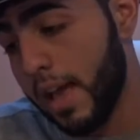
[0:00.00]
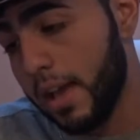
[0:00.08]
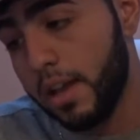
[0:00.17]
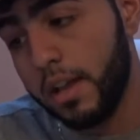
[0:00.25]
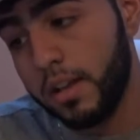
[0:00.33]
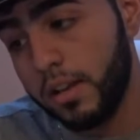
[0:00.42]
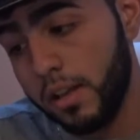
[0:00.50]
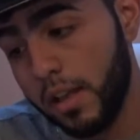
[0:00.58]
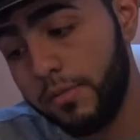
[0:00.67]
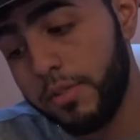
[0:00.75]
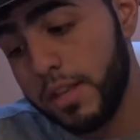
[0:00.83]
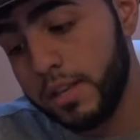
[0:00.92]
And
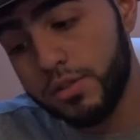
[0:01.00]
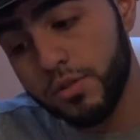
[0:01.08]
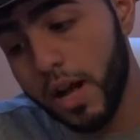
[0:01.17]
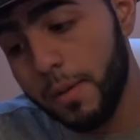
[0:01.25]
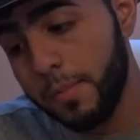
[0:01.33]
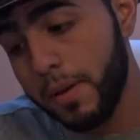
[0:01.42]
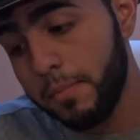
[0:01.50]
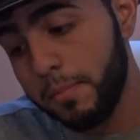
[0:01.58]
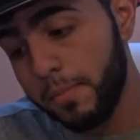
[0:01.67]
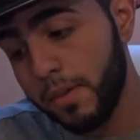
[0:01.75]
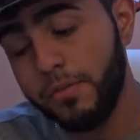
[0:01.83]
if these drop in,